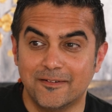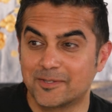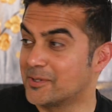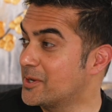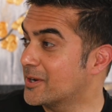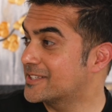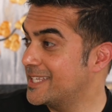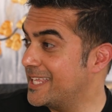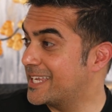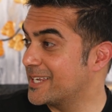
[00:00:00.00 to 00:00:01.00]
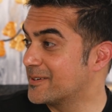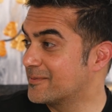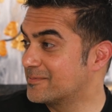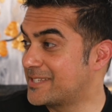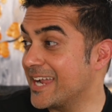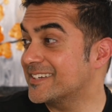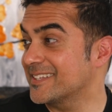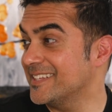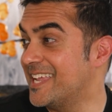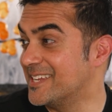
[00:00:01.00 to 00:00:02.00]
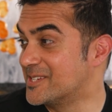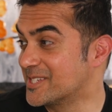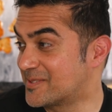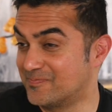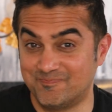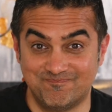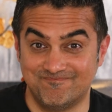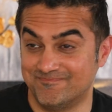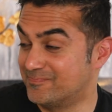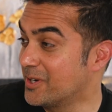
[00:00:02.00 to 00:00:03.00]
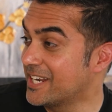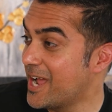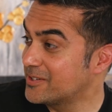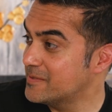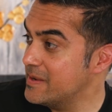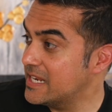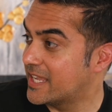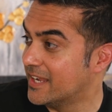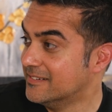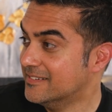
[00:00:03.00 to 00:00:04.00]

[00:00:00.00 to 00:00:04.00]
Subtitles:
So New York City can technically just put it out to bid again.